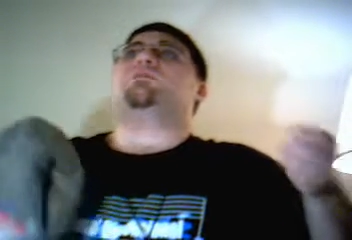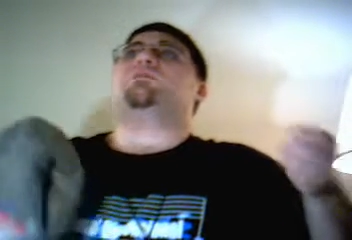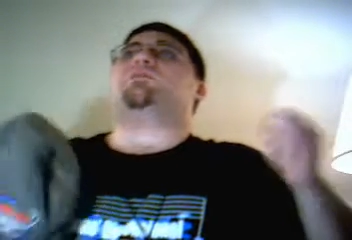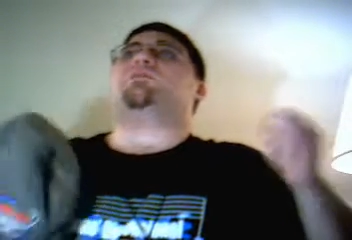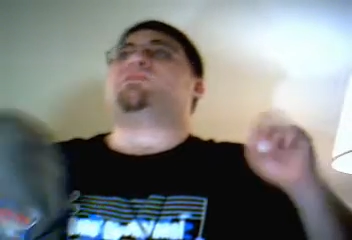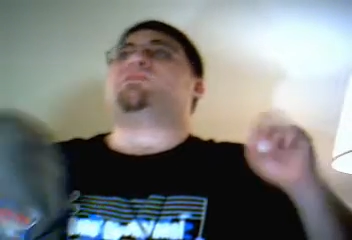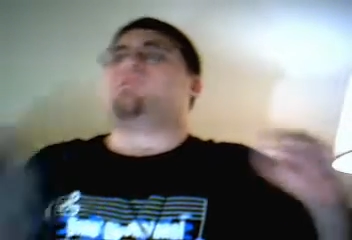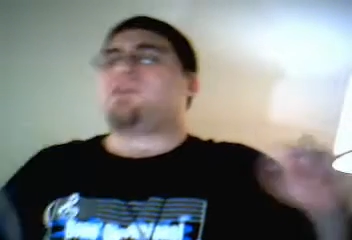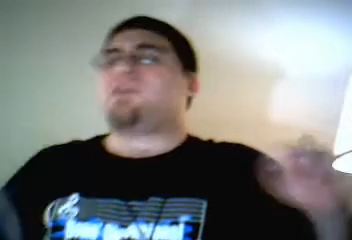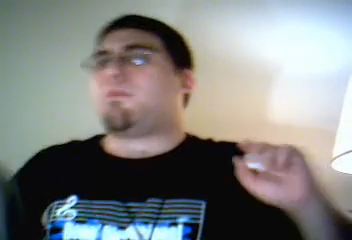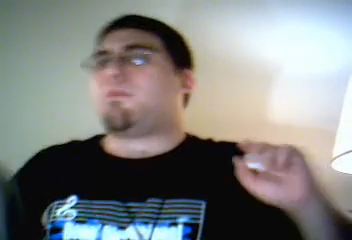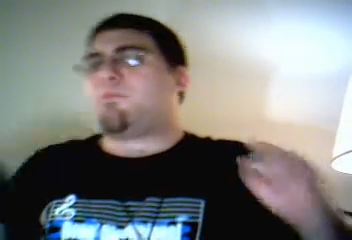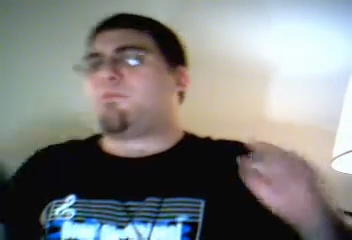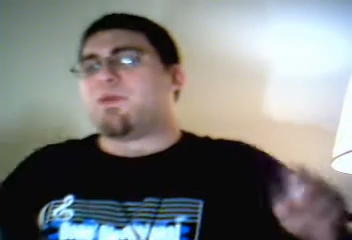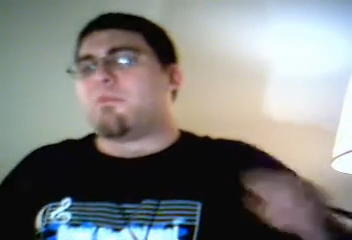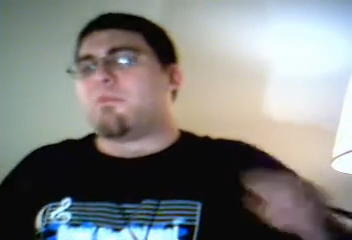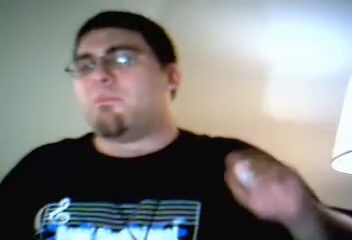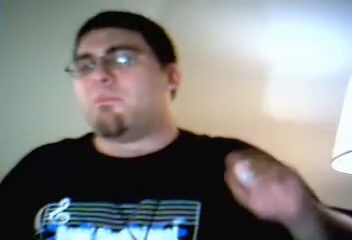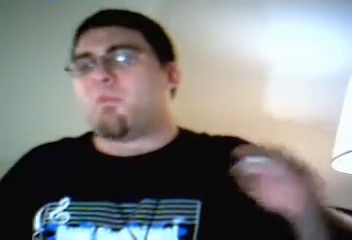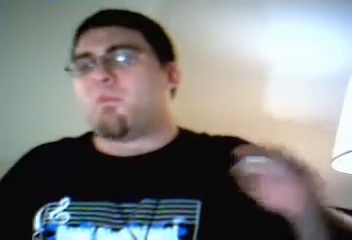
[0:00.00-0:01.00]
You see a
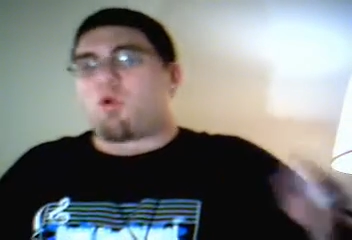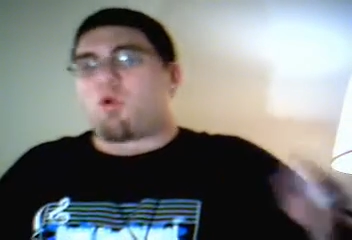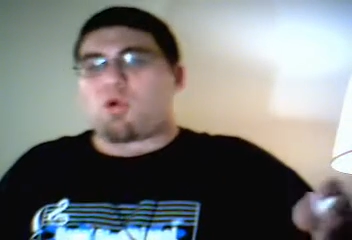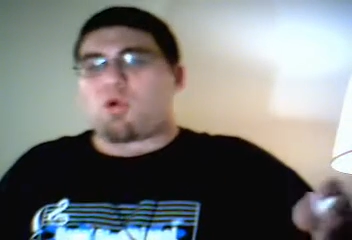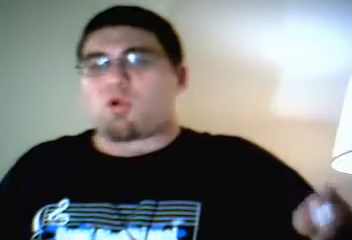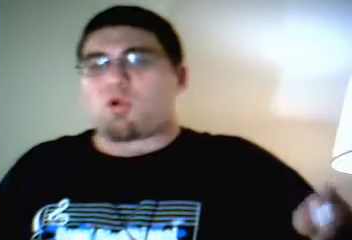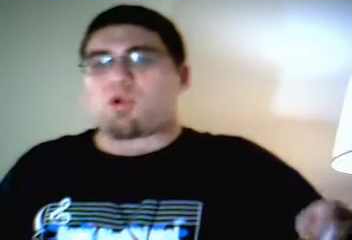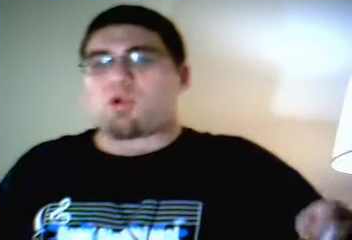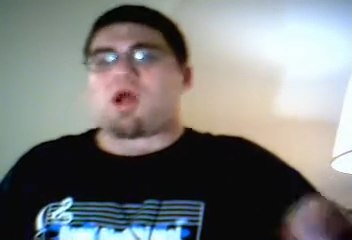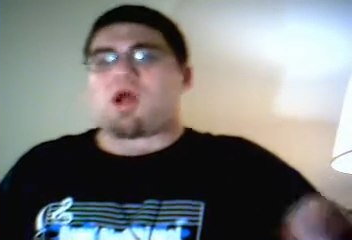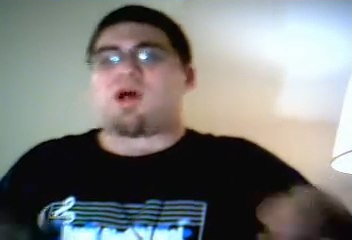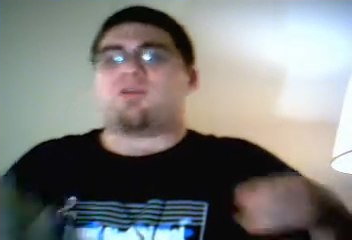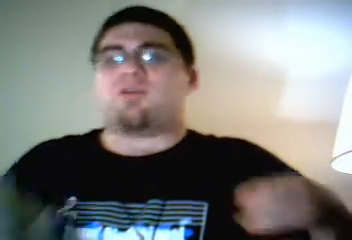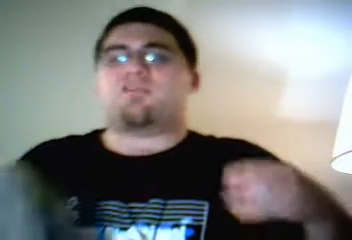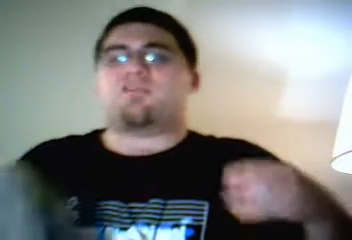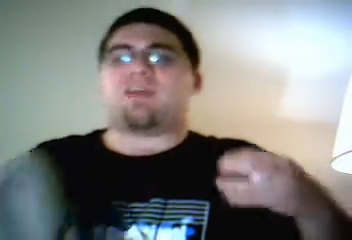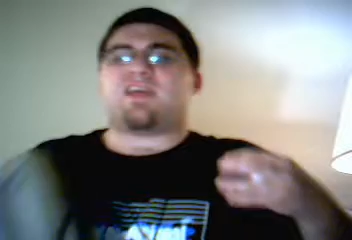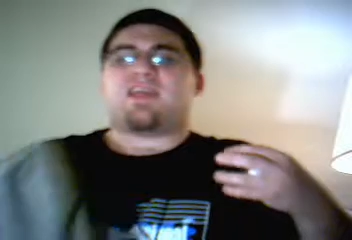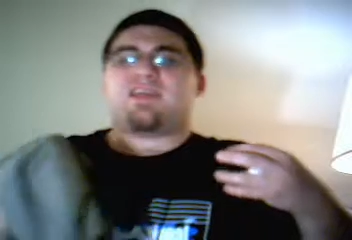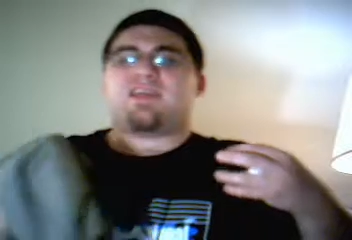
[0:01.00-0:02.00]
bit more
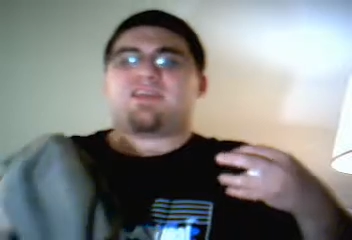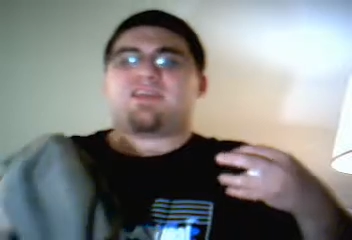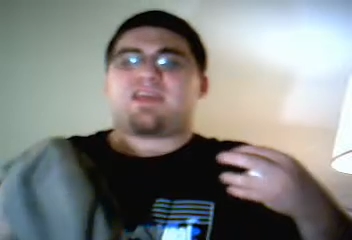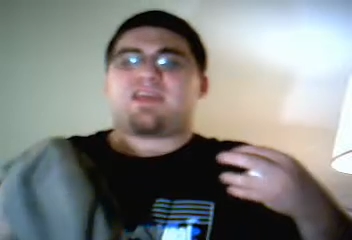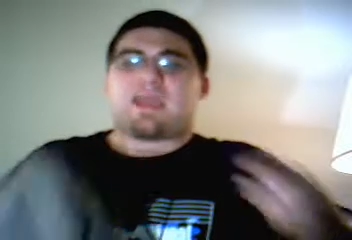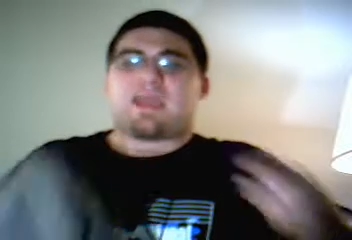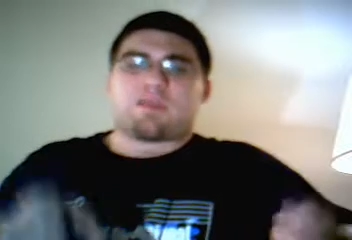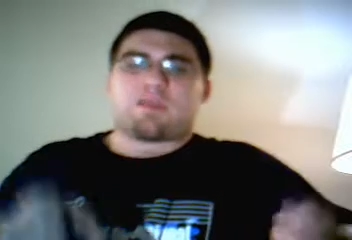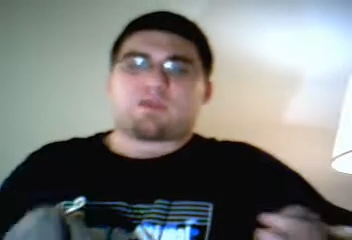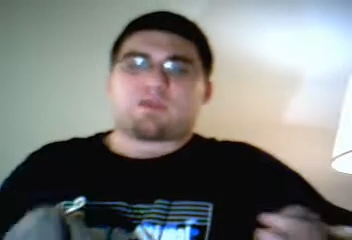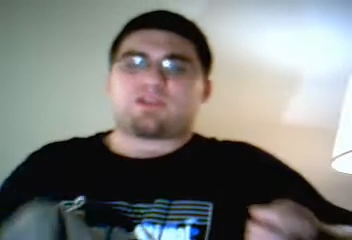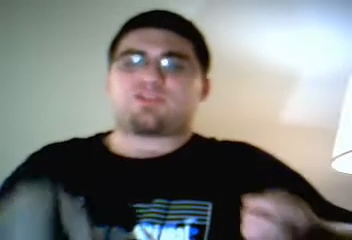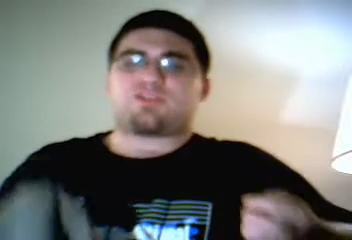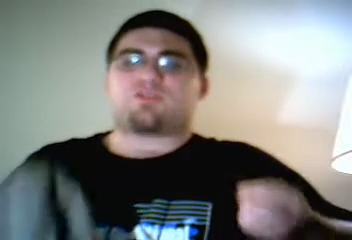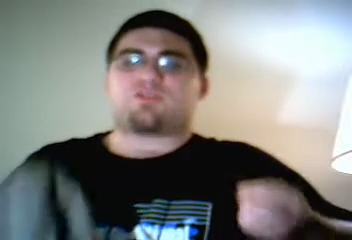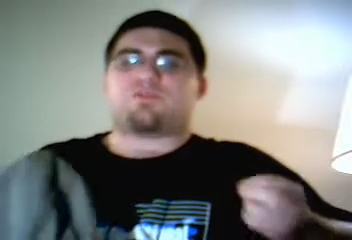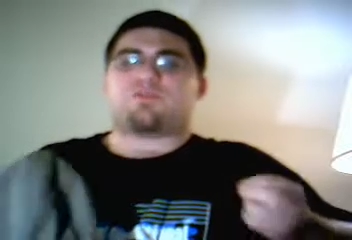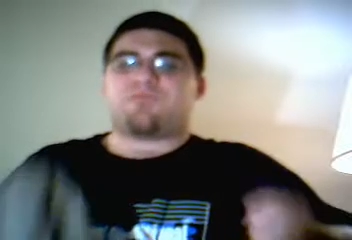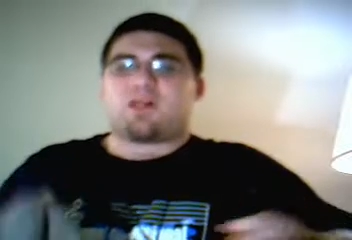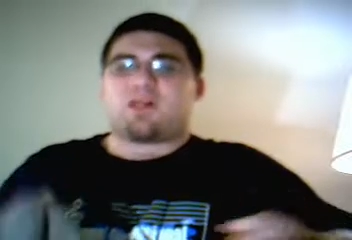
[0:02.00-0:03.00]
of a
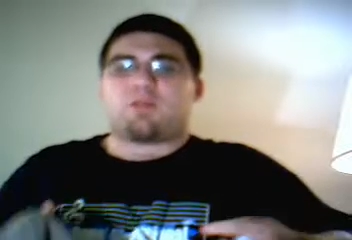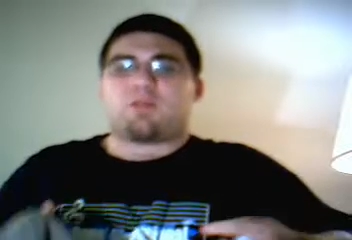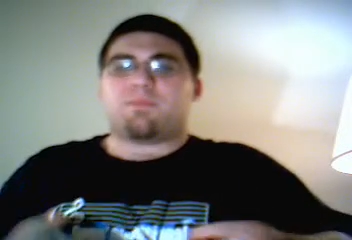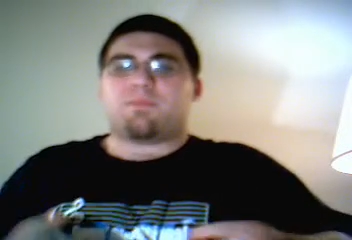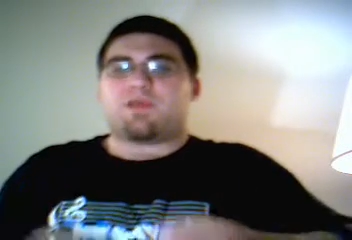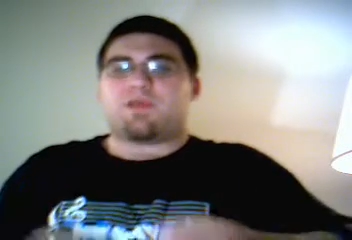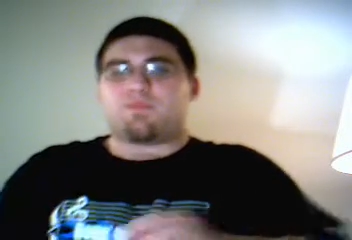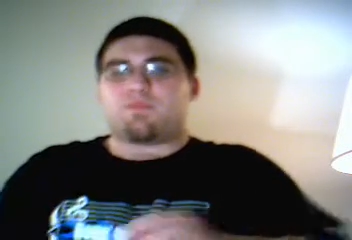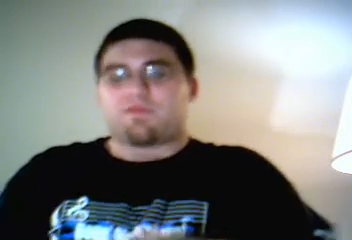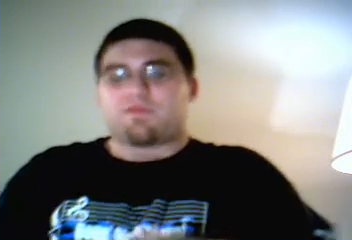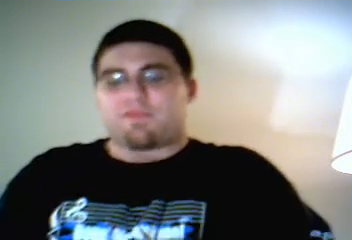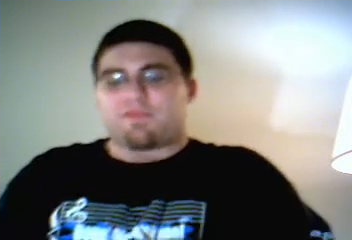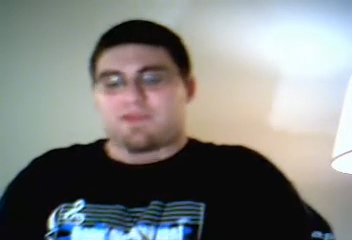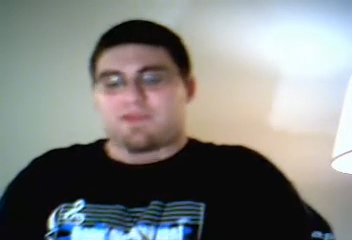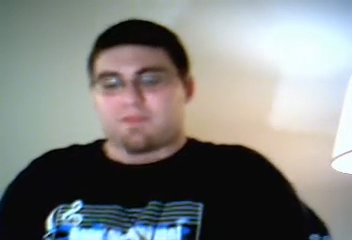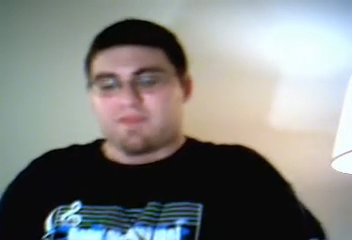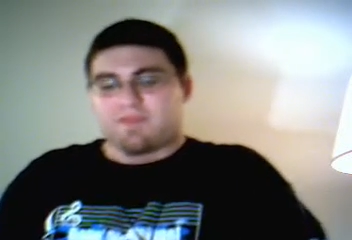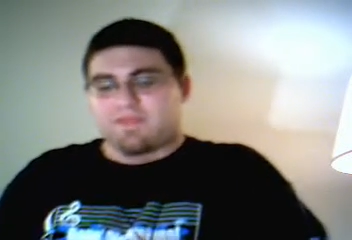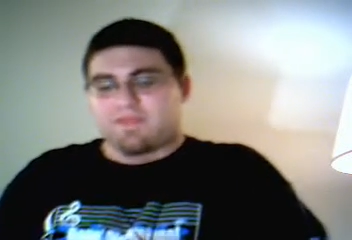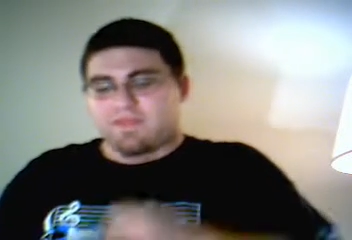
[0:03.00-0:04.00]
character development with
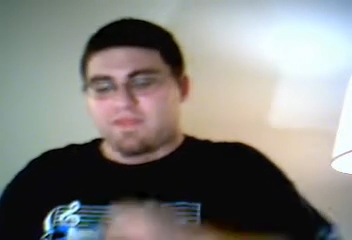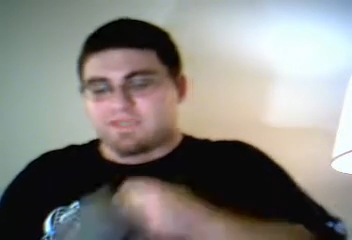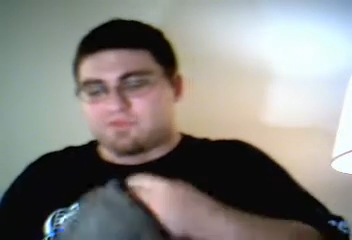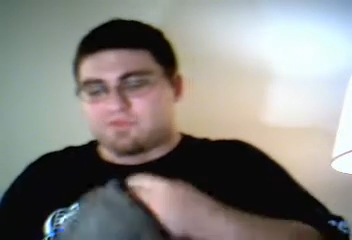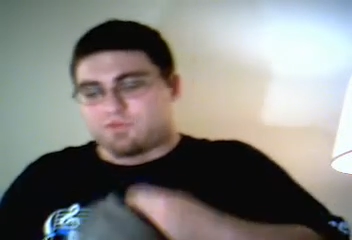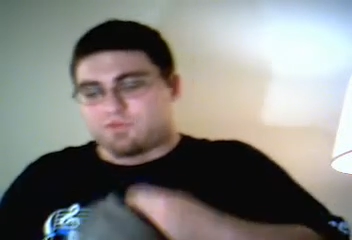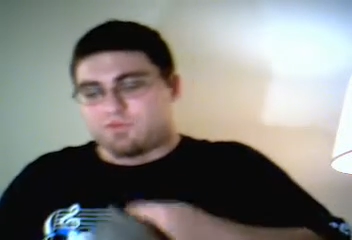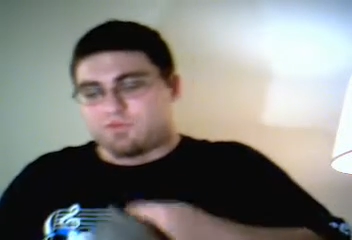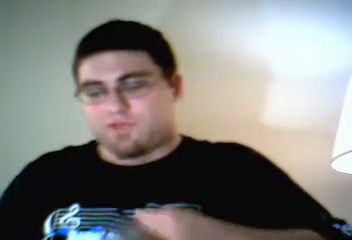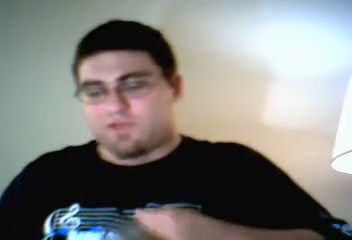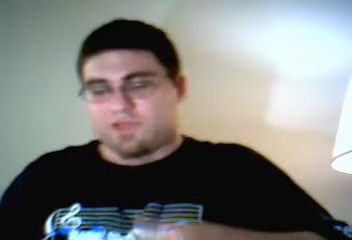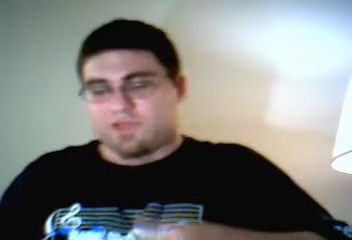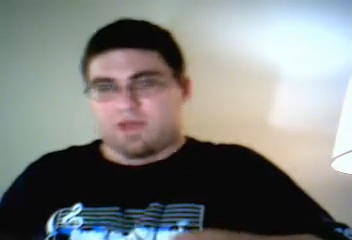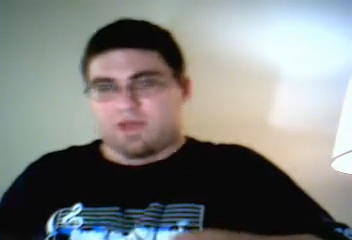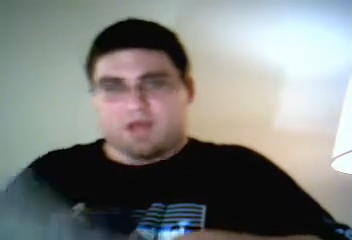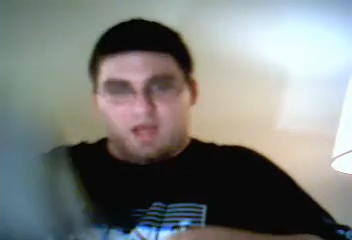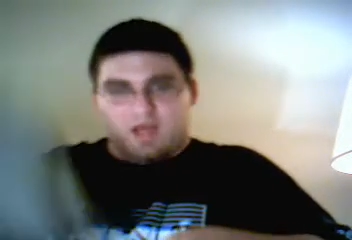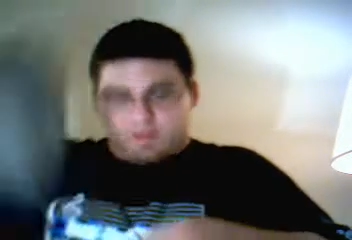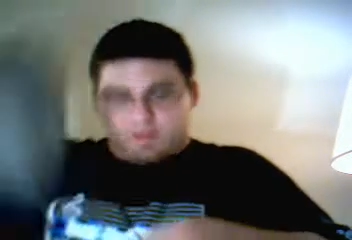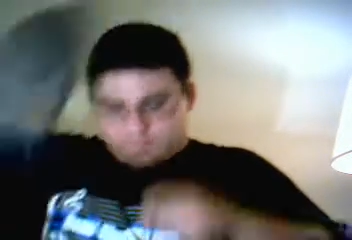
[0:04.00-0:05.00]
him in this movie.
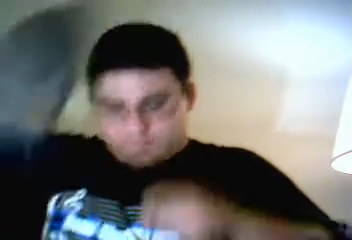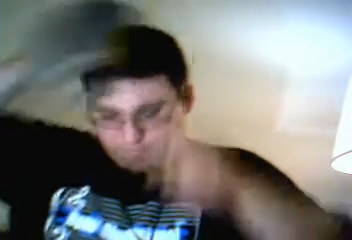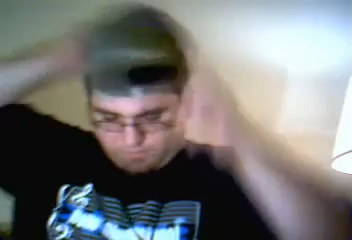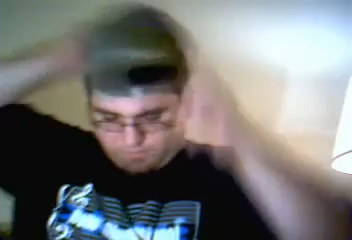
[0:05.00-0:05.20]
Um,